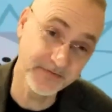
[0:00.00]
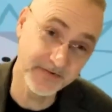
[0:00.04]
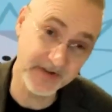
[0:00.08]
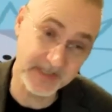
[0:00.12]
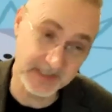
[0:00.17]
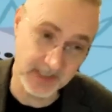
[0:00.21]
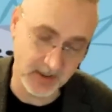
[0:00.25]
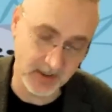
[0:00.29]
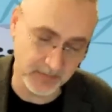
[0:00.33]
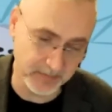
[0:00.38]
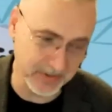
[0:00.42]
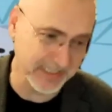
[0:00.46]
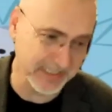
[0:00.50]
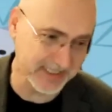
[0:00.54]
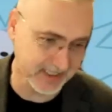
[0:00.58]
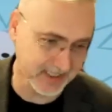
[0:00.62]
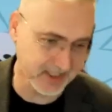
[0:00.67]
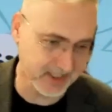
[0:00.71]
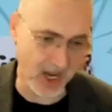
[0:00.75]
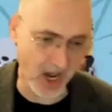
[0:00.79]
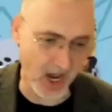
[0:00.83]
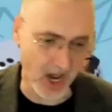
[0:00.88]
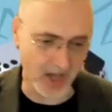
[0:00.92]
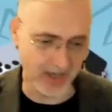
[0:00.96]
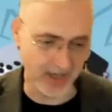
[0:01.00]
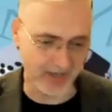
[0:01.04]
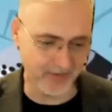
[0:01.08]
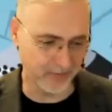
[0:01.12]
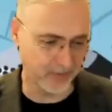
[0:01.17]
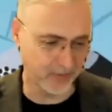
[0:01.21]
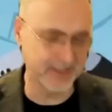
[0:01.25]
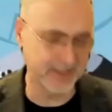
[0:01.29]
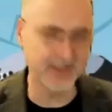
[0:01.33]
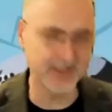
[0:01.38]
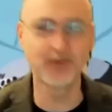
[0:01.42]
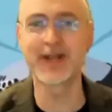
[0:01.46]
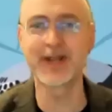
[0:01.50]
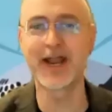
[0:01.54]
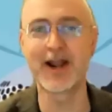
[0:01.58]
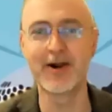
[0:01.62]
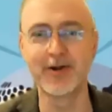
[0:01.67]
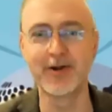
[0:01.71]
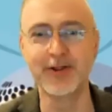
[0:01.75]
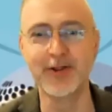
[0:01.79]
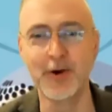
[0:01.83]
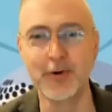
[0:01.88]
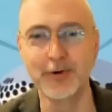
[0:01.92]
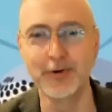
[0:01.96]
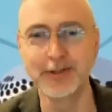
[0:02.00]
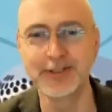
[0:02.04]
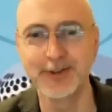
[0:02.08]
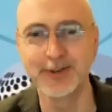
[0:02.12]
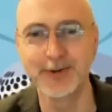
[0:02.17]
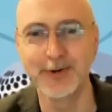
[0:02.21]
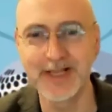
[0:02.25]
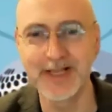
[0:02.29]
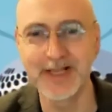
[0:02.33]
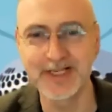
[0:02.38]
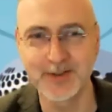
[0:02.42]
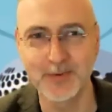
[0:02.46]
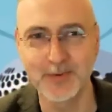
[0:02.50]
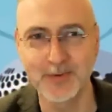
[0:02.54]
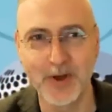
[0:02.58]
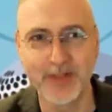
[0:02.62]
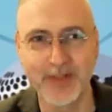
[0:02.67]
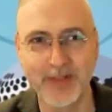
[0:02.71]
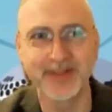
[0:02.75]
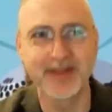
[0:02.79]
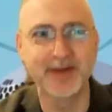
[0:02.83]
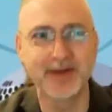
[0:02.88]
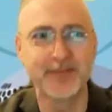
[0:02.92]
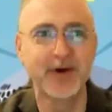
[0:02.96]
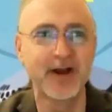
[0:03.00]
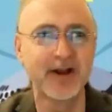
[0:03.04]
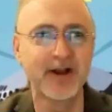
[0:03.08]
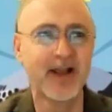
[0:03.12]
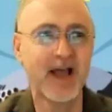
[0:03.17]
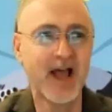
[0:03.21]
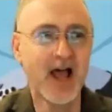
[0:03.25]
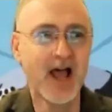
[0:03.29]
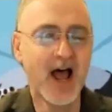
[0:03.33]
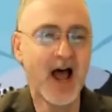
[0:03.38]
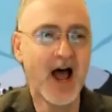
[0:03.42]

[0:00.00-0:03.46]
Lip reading: fit on a business card if we still carry those. That's the one thing. But